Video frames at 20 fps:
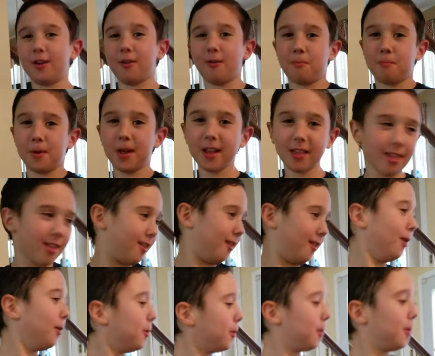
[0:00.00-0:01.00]
your
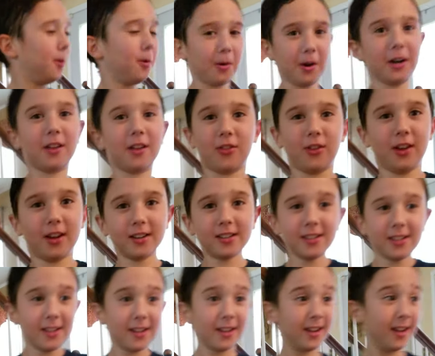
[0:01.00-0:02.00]
pizza or anything,
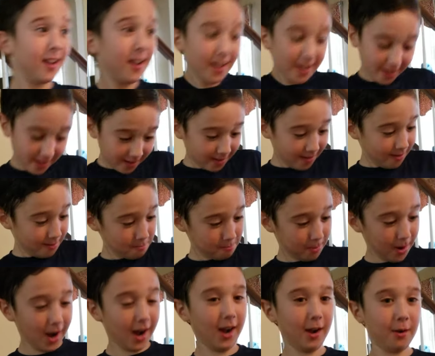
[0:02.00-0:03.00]

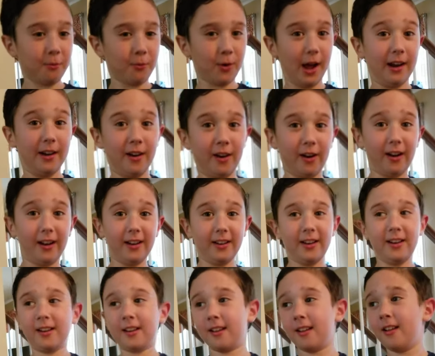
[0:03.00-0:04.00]
buy Red Hot.
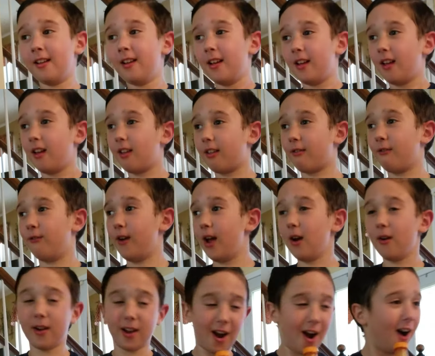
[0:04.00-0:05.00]
It's
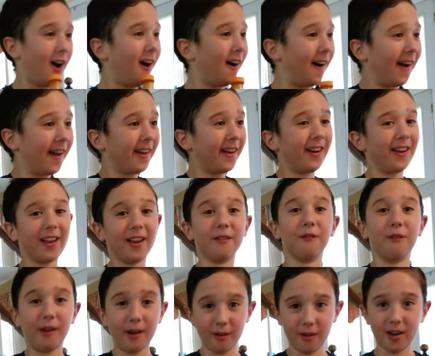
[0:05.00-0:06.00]
very hot and
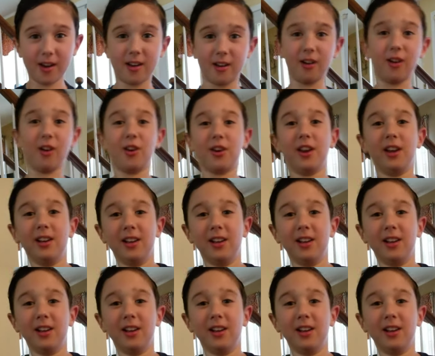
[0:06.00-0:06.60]
very good.